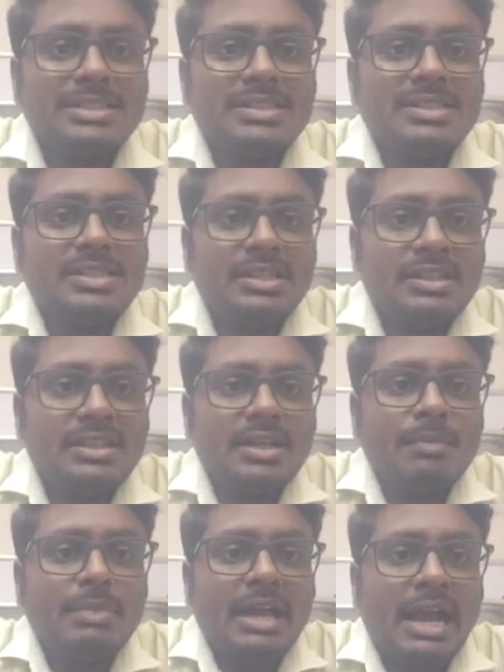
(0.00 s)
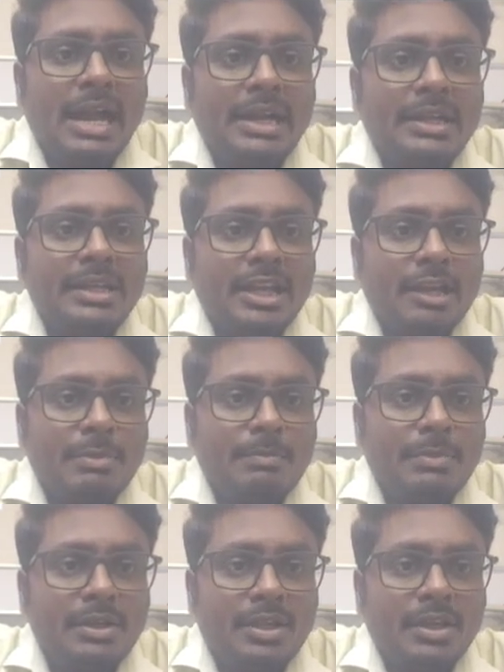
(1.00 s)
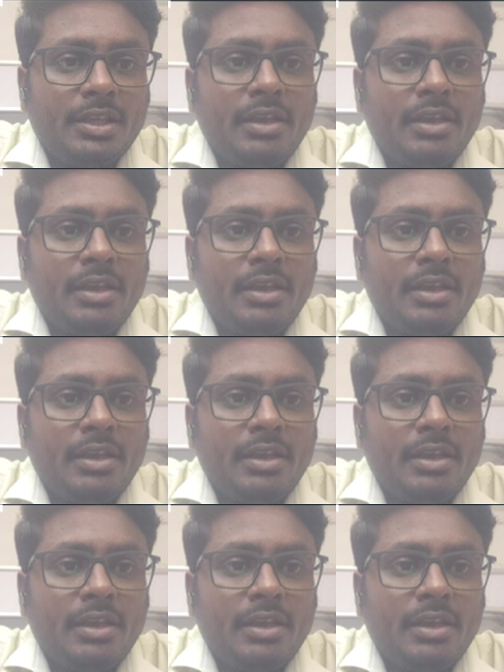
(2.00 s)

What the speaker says: interrupt handling capability,